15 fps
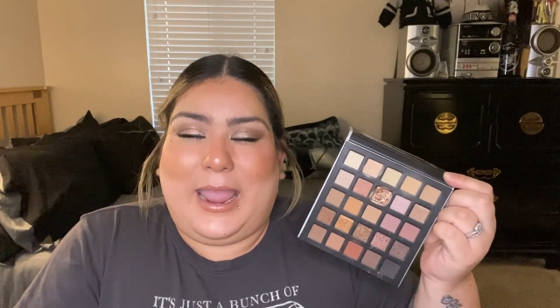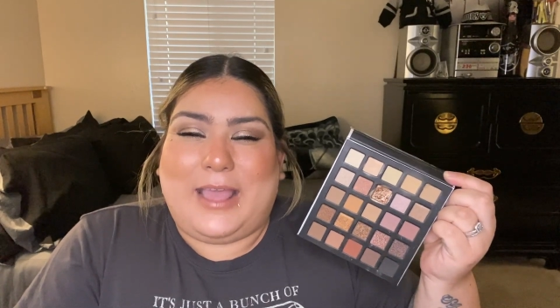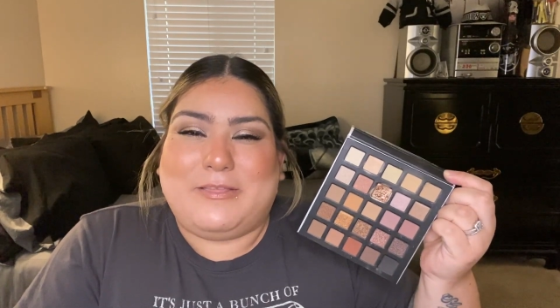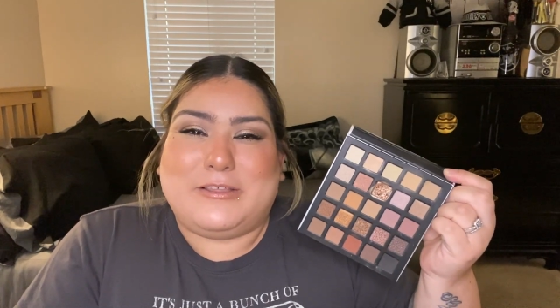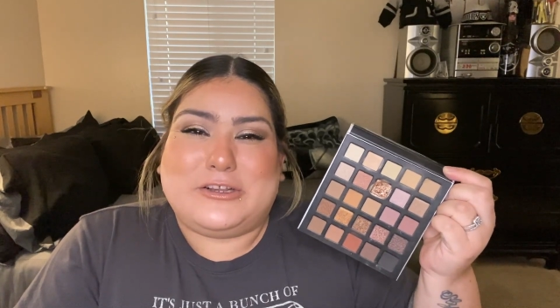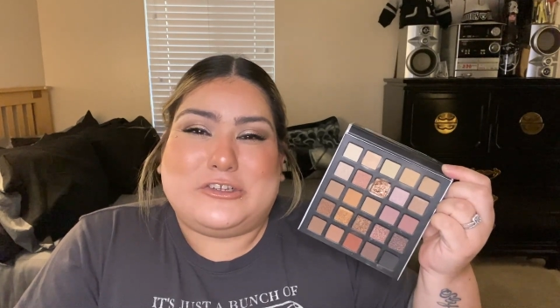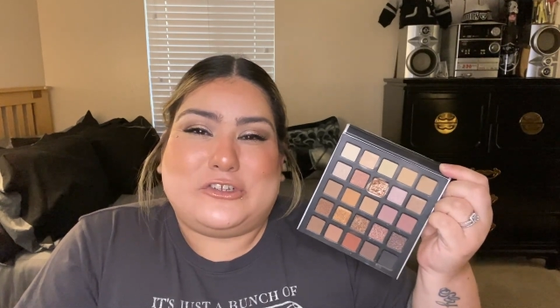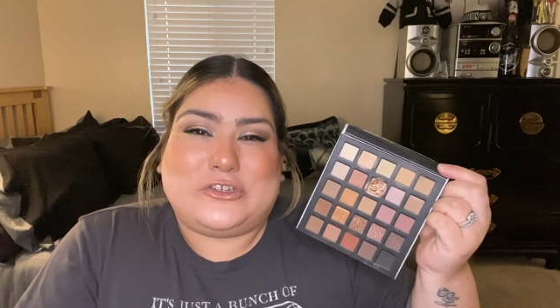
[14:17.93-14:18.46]
and
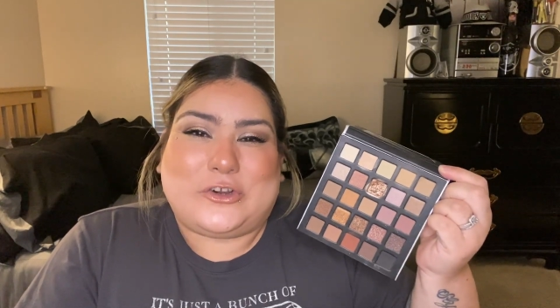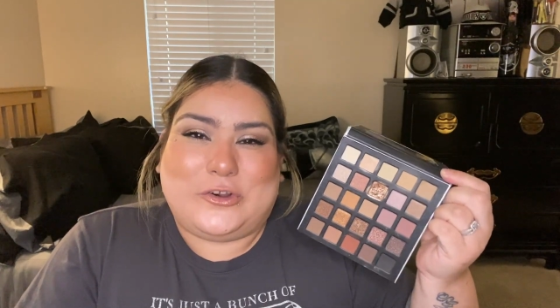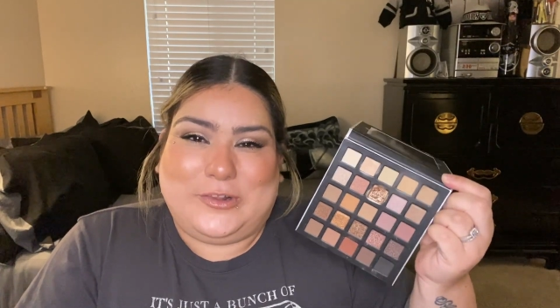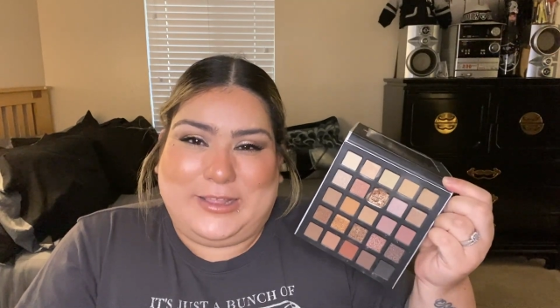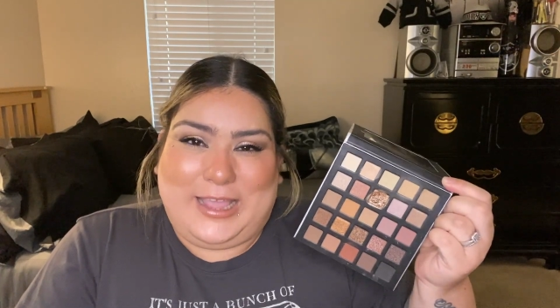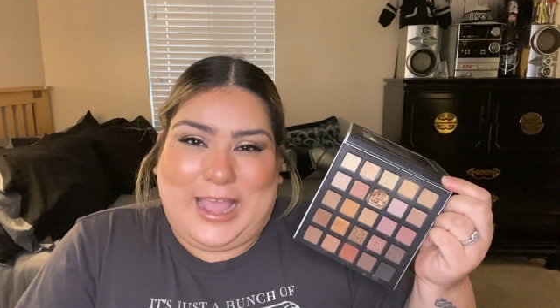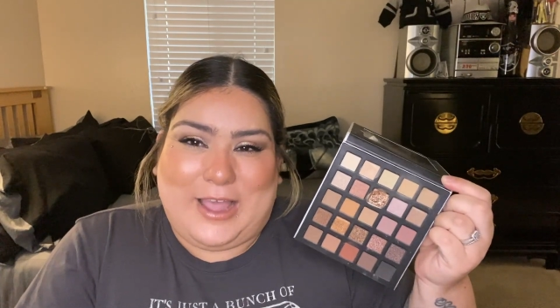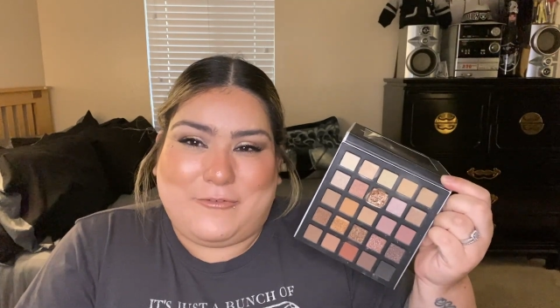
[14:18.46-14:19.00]
then
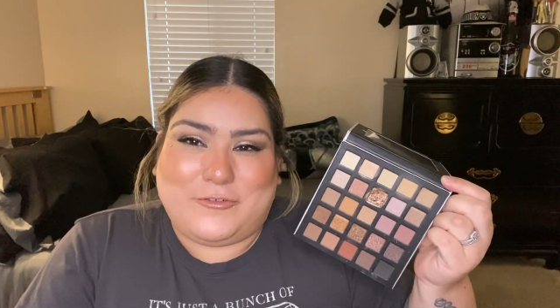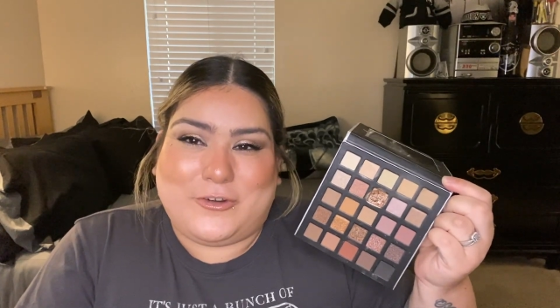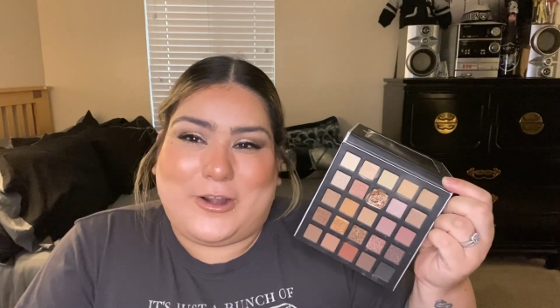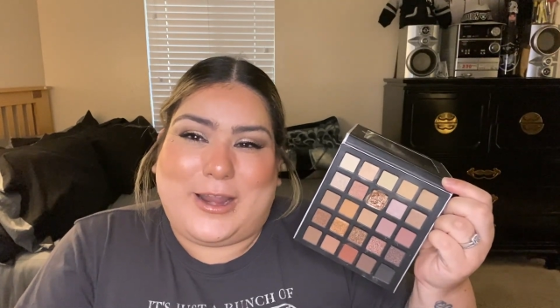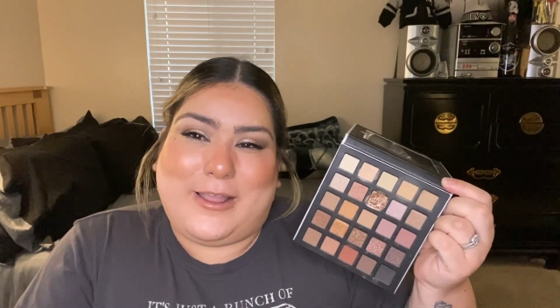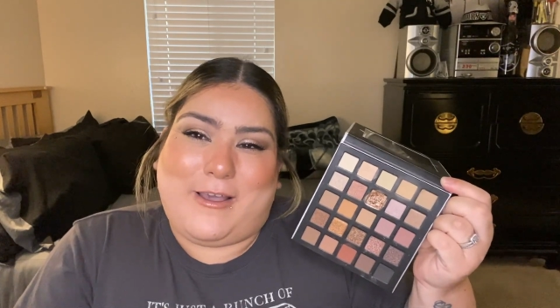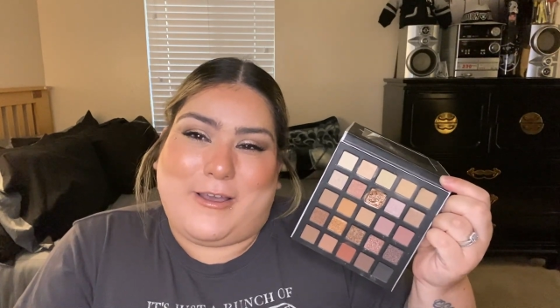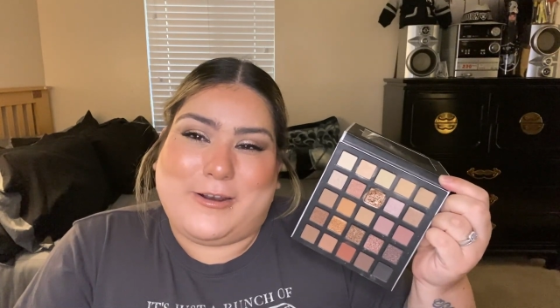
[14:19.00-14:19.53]
shortly after
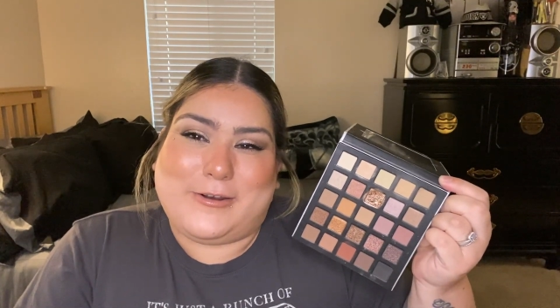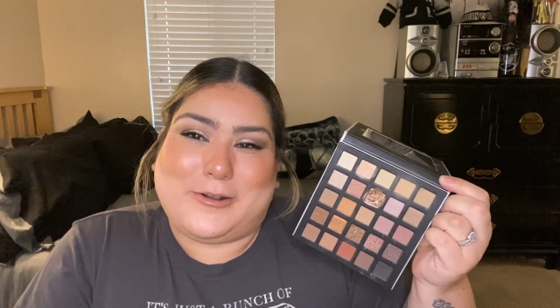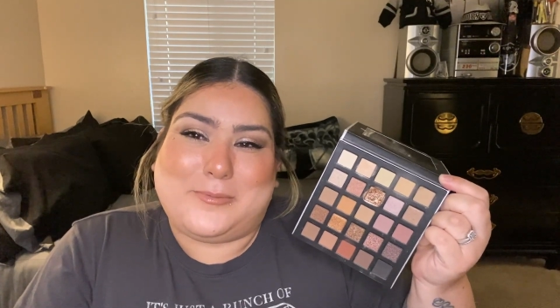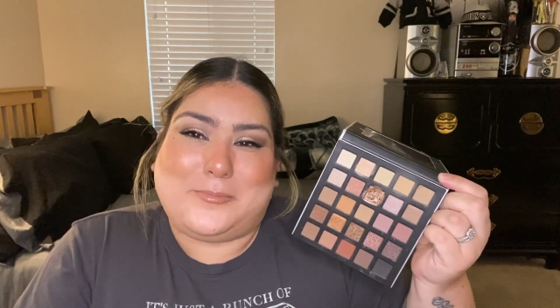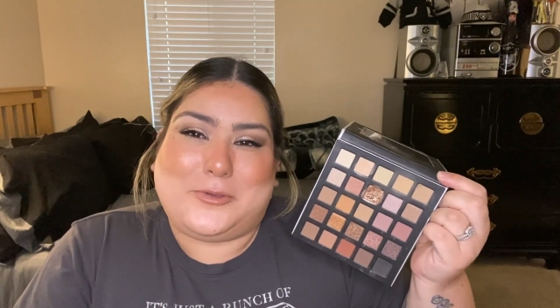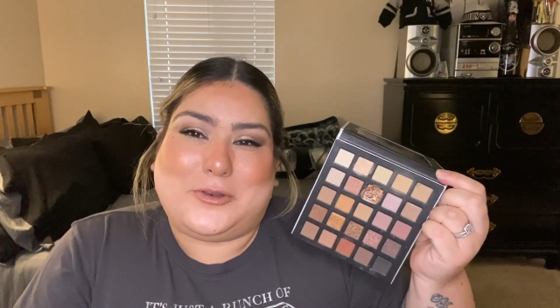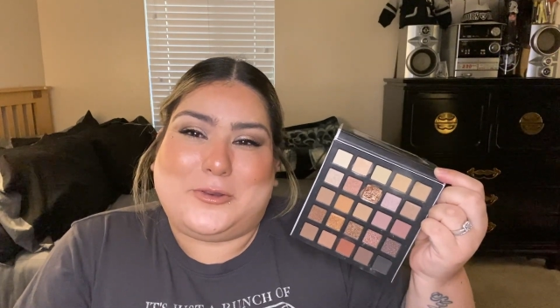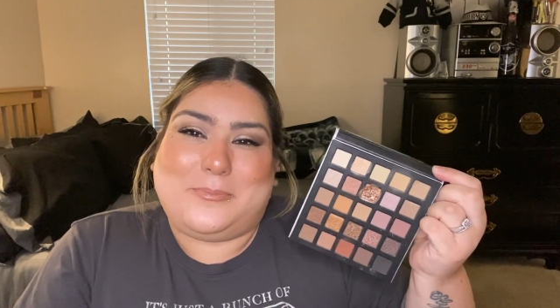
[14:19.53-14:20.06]
I got it on
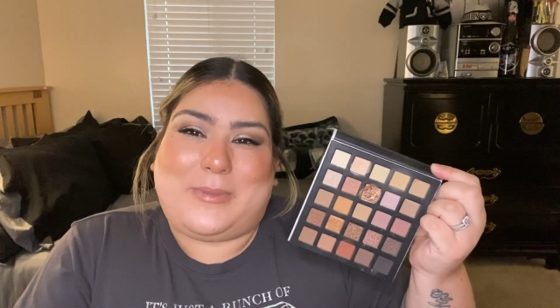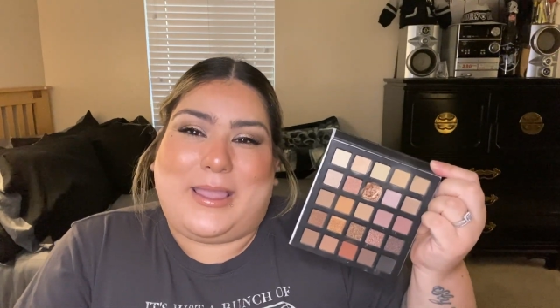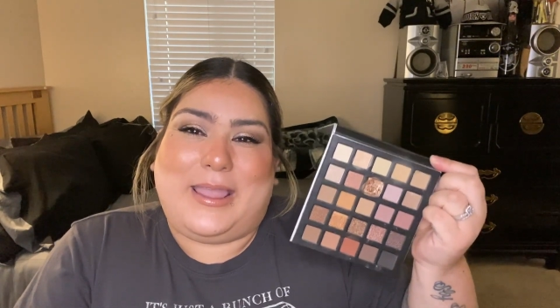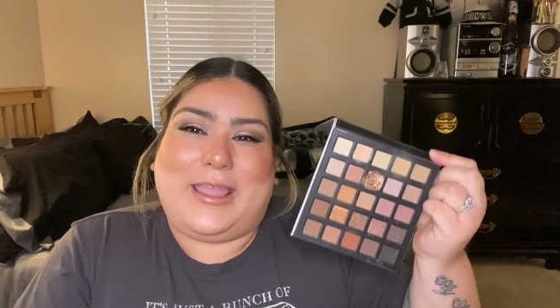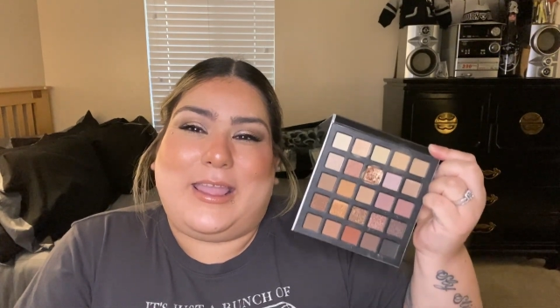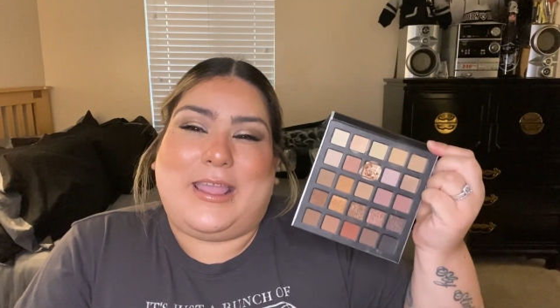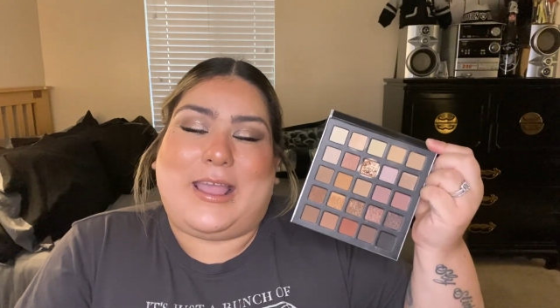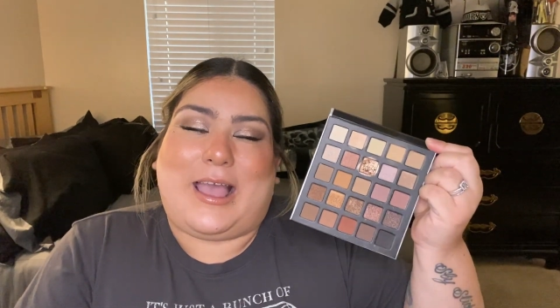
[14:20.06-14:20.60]
Beauty
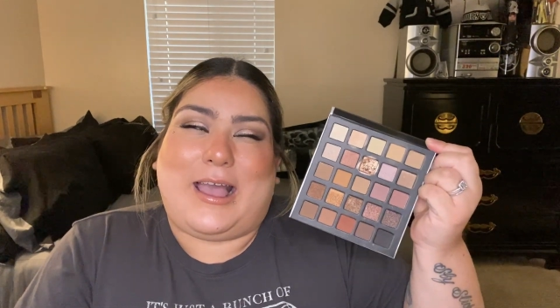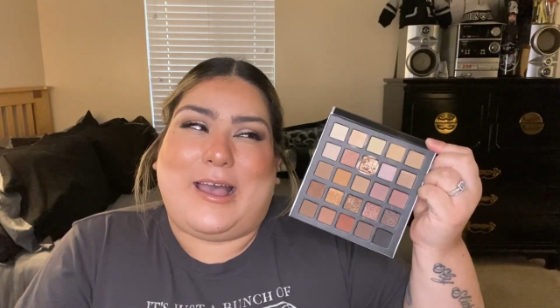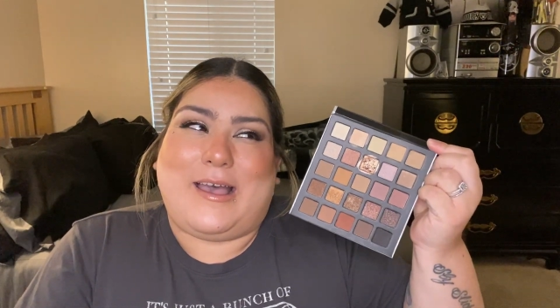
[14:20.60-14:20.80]
Bay,